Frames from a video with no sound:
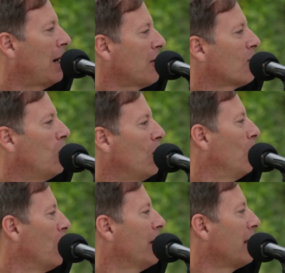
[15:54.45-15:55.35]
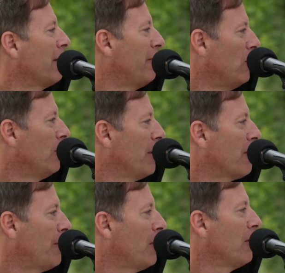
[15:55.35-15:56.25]
just working that form, I
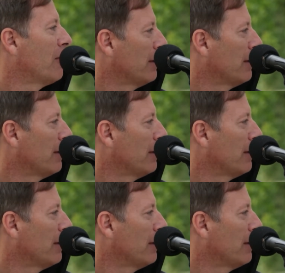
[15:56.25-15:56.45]
suppose,